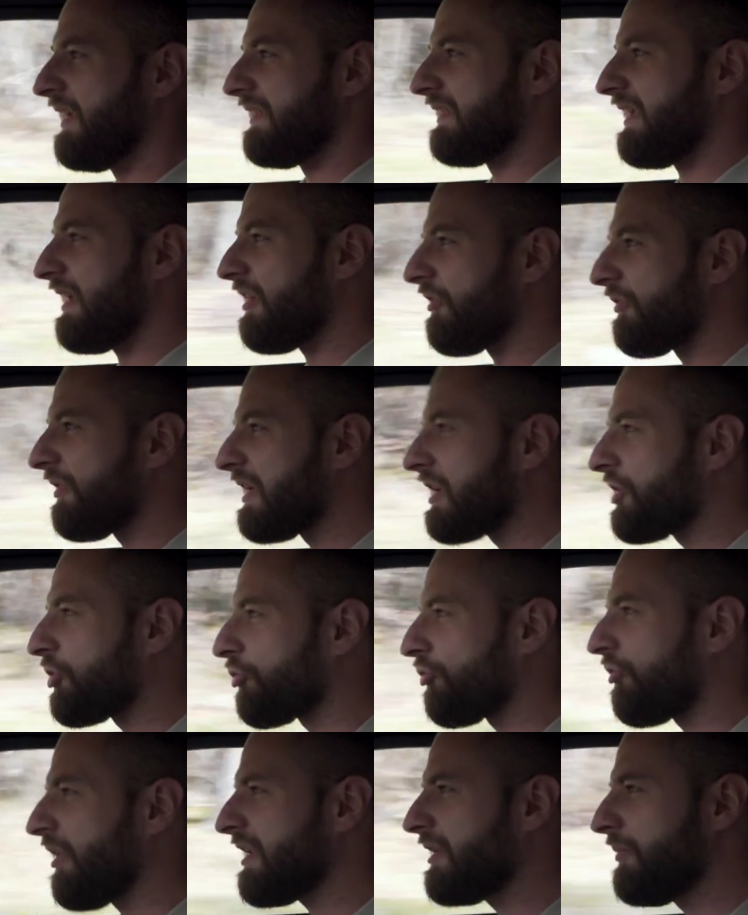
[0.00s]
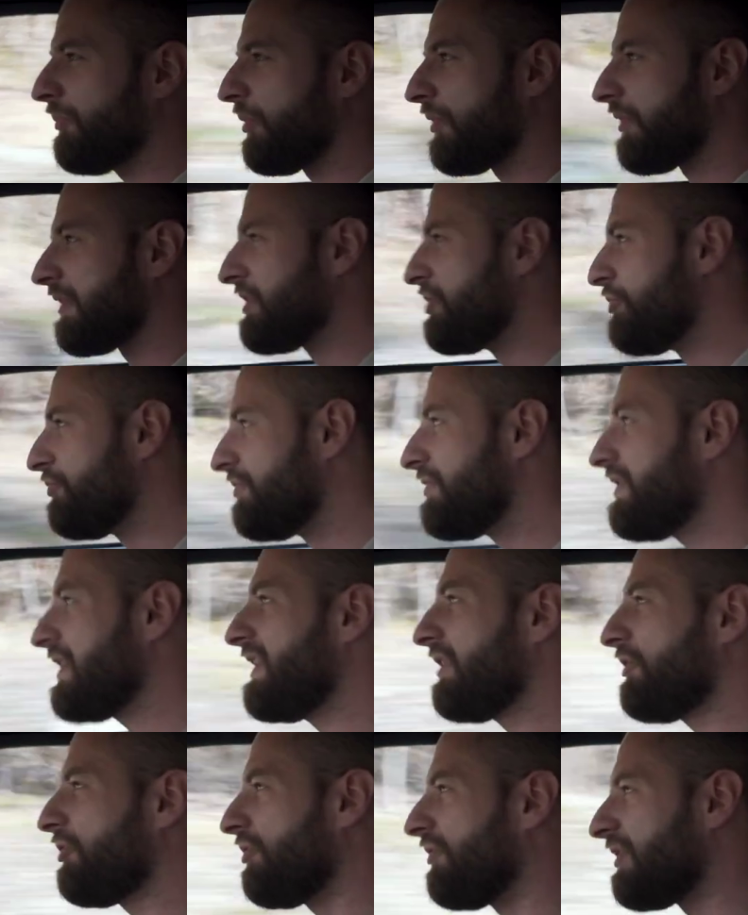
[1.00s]
They are incredible. You
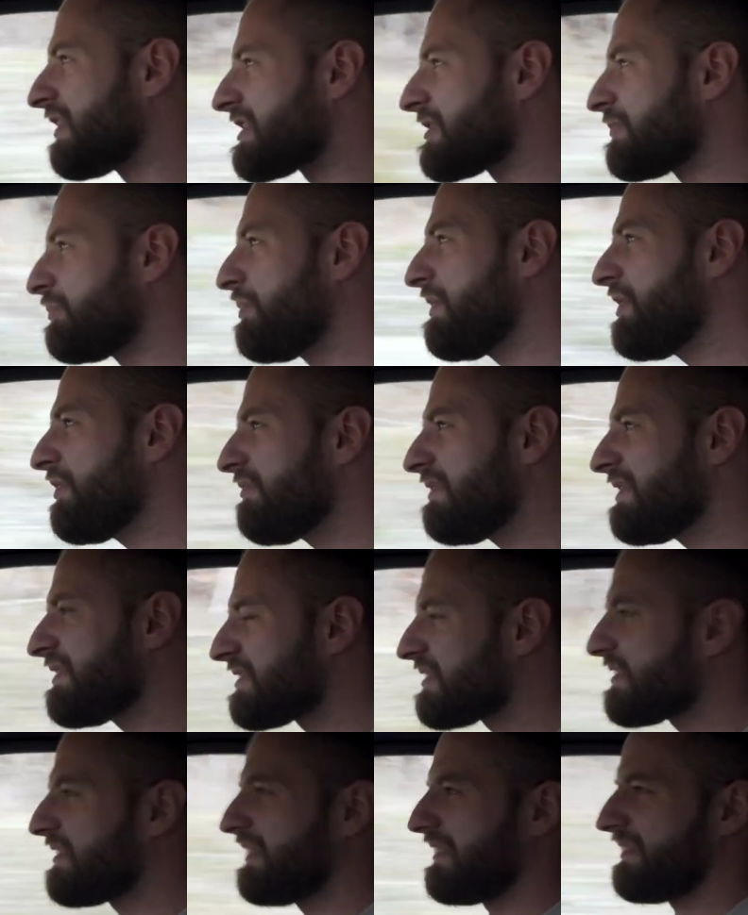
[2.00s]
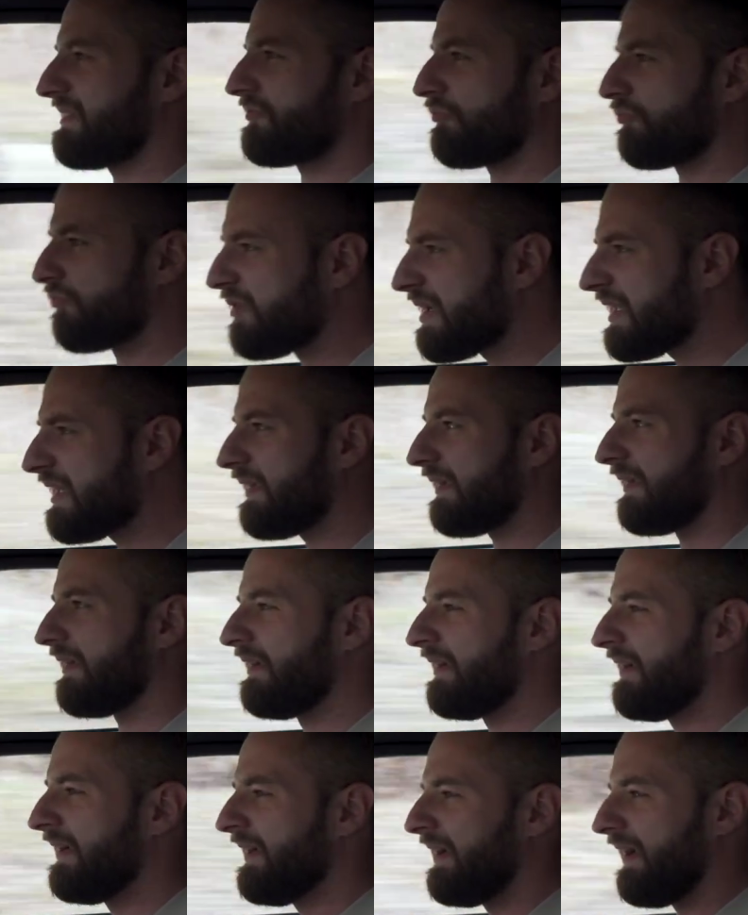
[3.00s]
need to experience this. Really,
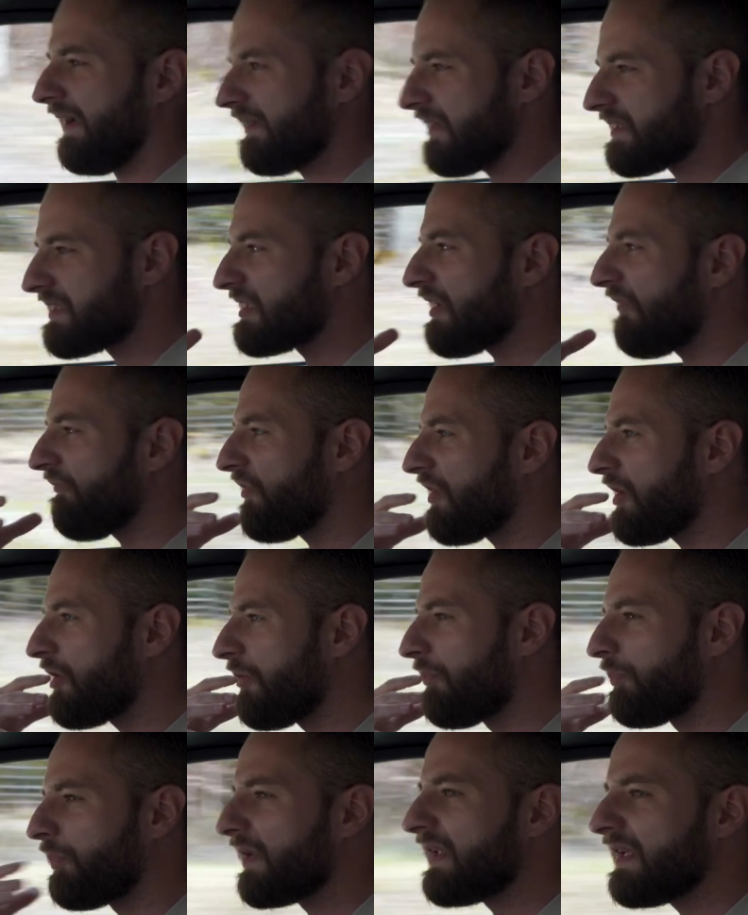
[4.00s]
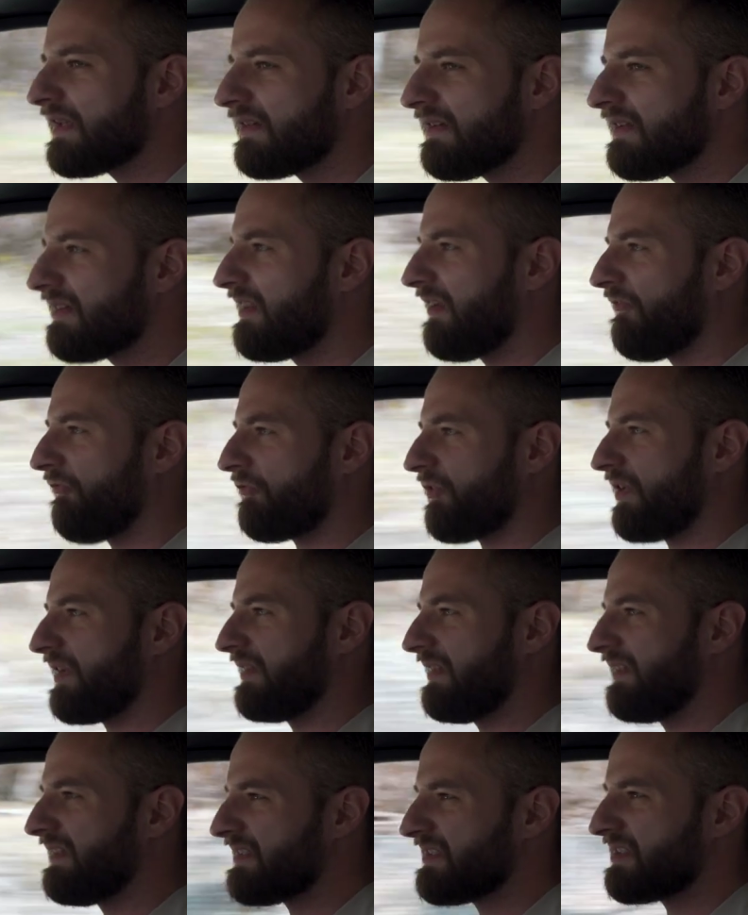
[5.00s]
it is something completely
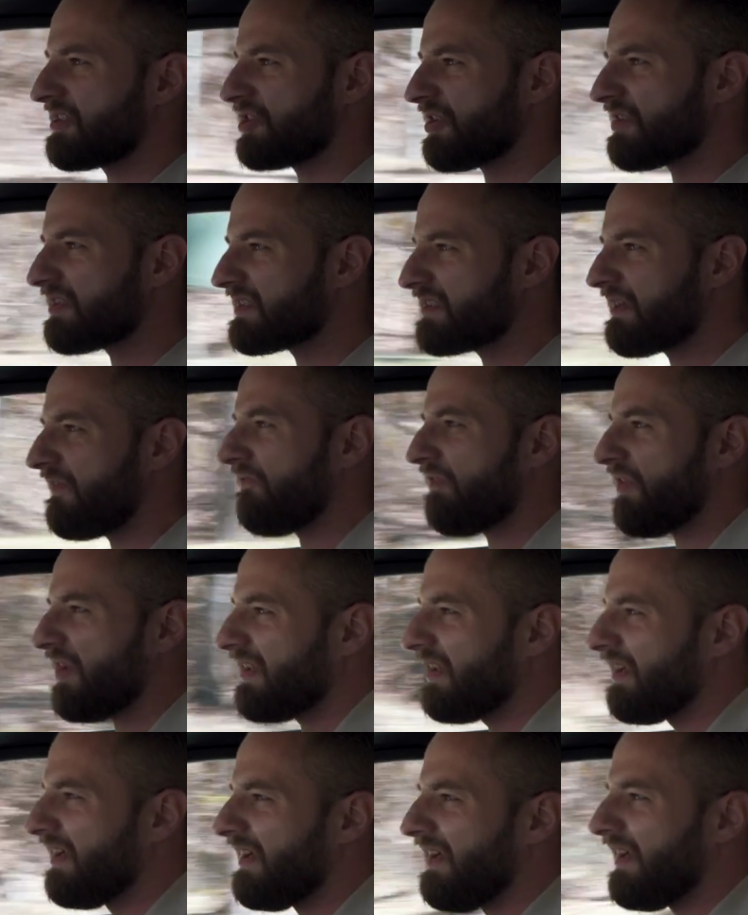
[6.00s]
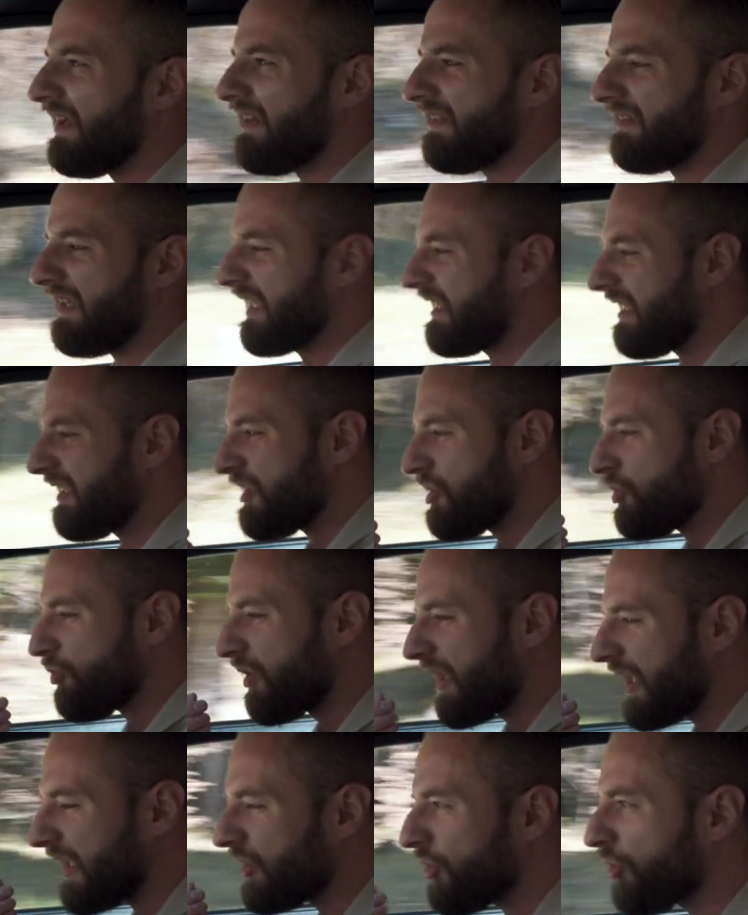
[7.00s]
different. It is just something that you
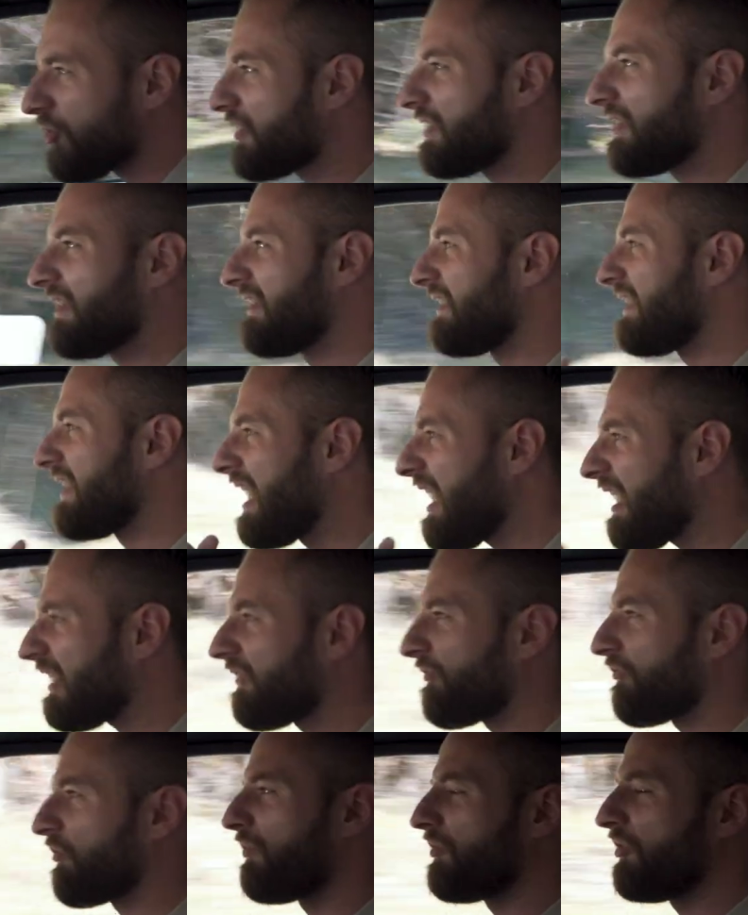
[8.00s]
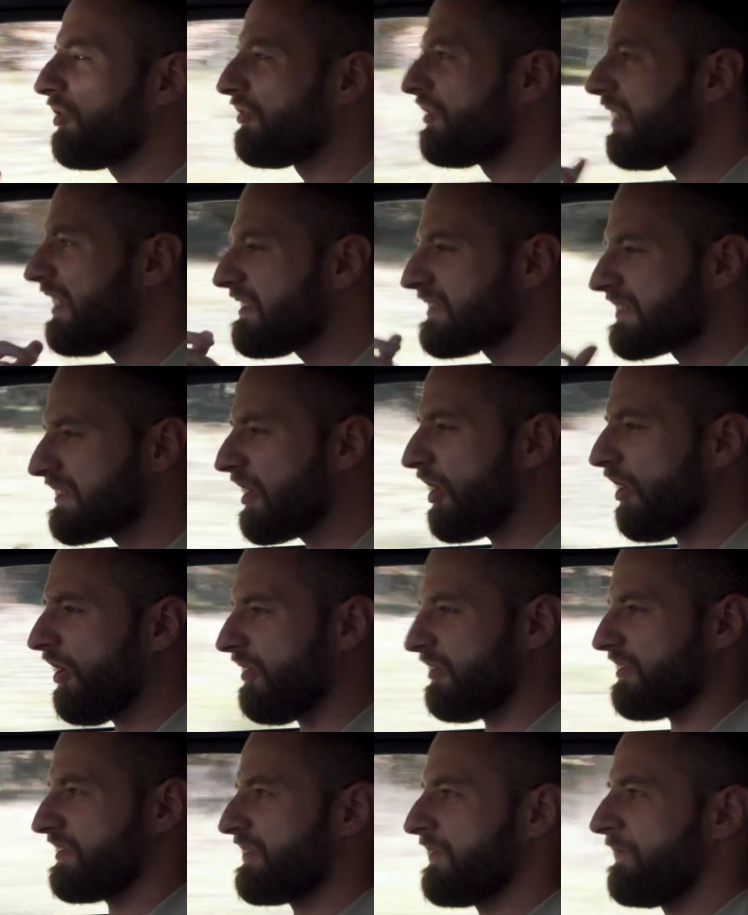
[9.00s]
cannot get from today's
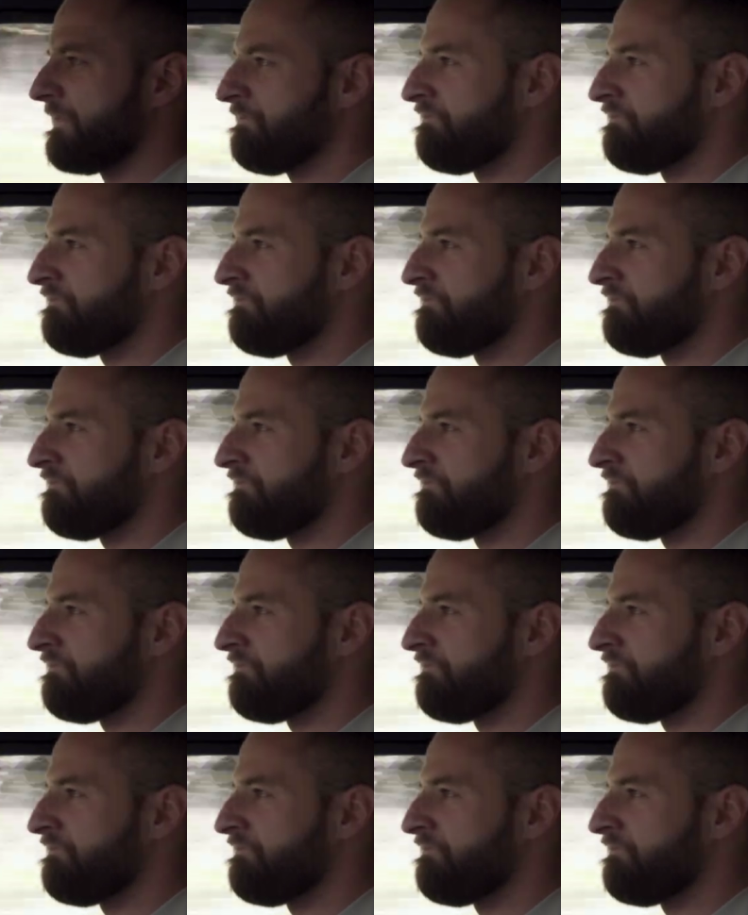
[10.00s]
cars.